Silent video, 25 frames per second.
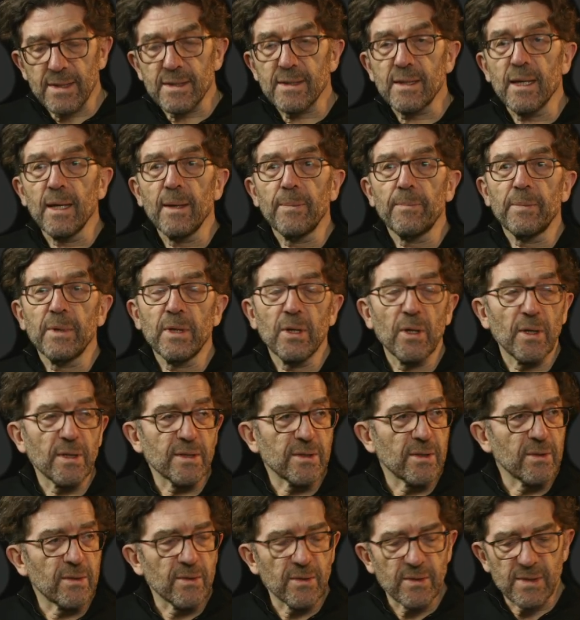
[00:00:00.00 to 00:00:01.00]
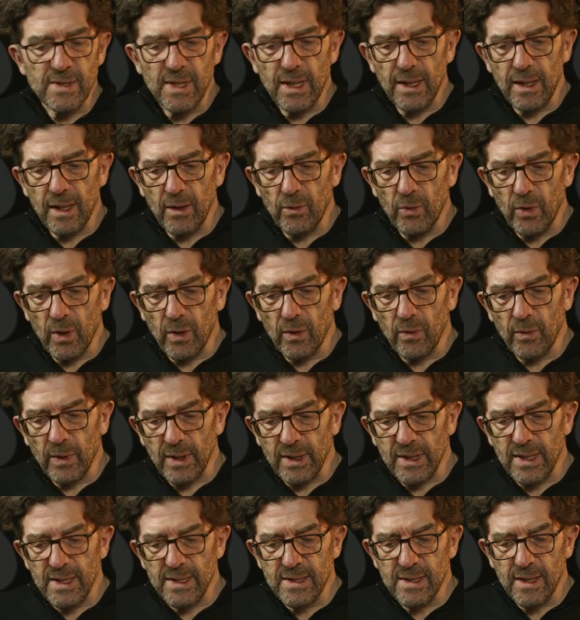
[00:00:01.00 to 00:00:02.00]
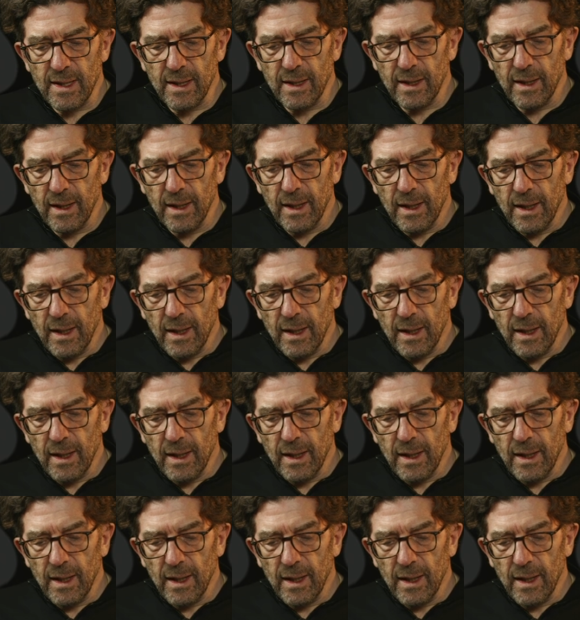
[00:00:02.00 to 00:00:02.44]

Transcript: step and also to say what is the